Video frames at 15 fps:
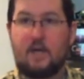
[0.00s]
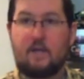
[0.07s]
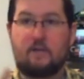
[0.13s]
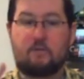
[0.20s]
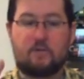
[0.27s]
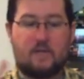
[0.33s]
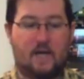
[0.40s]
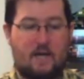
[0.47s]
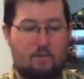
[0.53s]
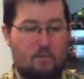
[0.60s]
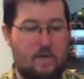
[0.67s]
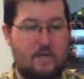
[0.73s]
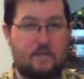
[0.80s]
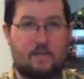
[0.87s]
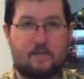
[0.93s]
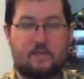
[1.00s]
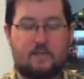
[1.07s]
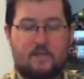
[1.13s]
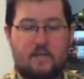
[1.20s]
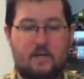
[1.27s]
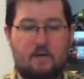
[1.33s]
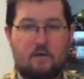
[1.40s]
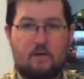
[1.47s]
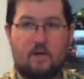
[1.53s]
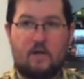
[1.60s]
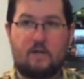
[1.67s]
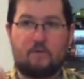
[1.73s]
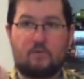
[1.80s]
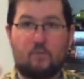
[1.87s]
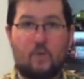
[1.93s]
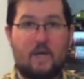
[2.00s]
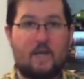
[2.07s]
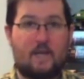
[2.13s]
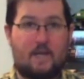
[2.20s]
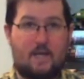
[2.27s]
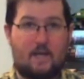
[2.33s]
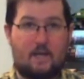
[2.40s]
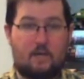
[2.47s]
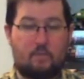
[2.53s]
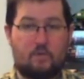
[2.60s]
There's I raise, as you see here. There's Winning Hand,